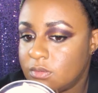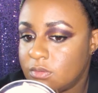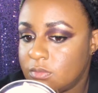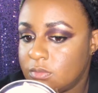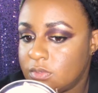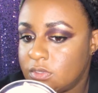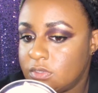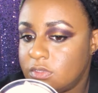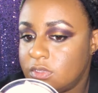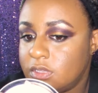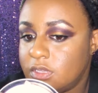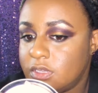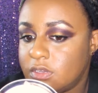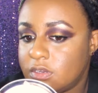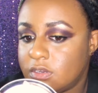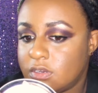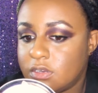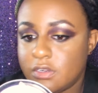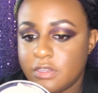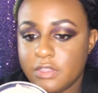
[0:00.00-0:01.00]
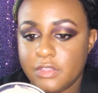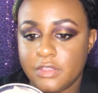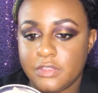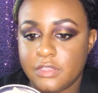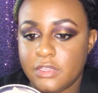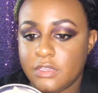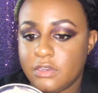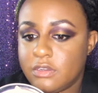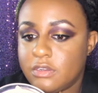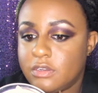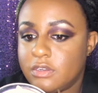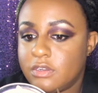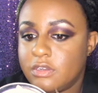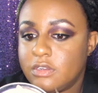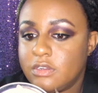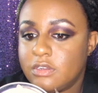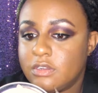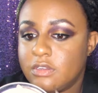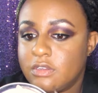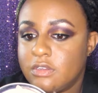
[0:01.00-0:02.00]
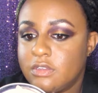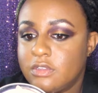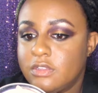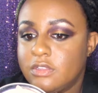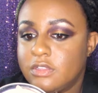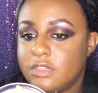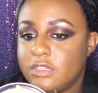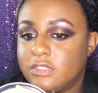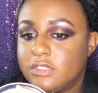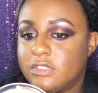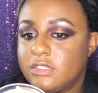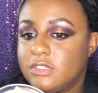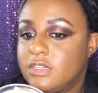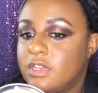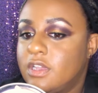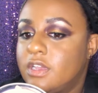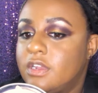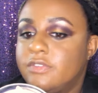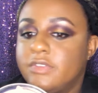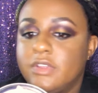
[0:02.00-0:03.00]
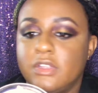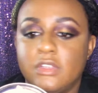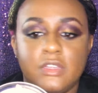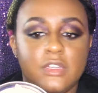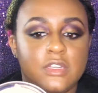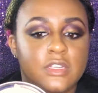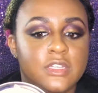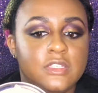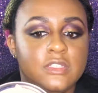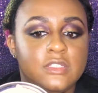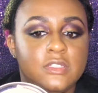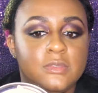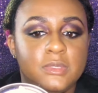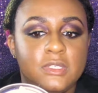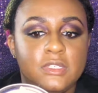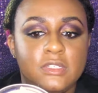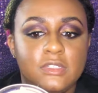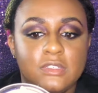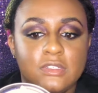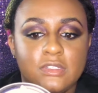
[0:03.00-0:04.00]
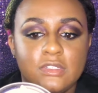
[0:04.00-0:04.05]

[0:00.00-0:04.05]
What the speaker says: when they are thinner, this is kind of hilarious to me.